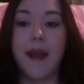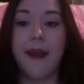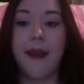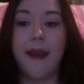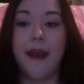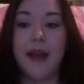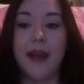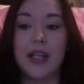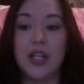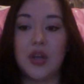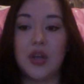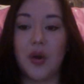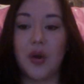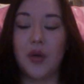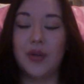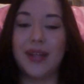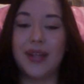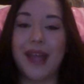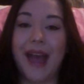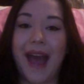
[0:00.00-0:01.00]
and you
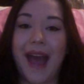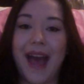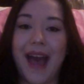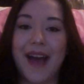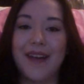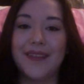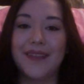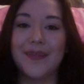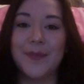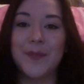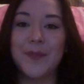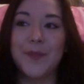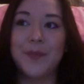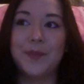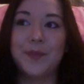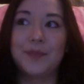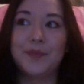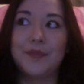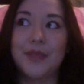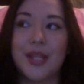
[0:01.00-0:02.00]
only have
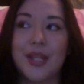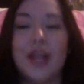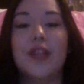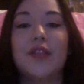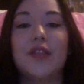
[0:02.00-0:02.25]
10 of the